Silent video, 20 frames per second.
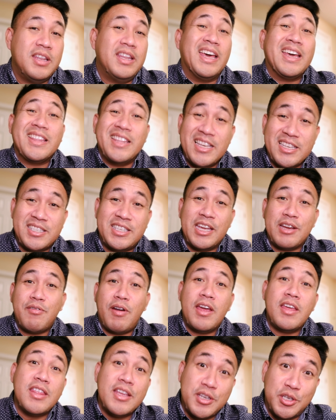Like this thing
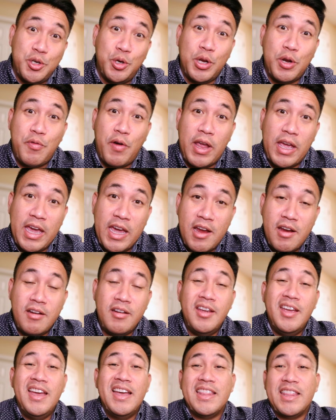right here, this unit right
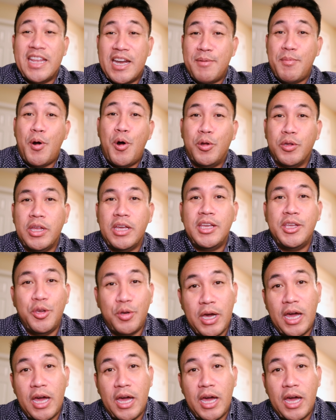here that I'm holding,